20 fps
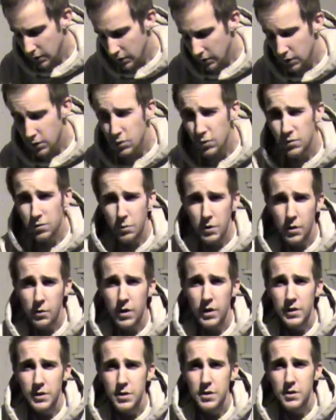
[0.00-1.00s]
The use of
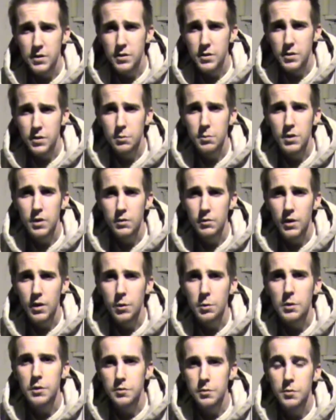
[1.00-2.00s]
marijuana should be
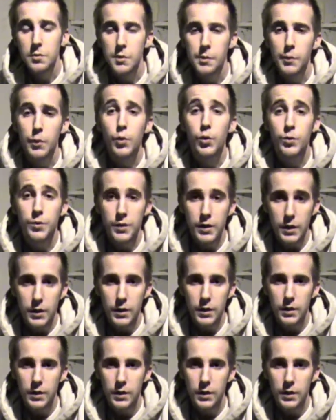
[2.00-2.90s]
available for people who need it,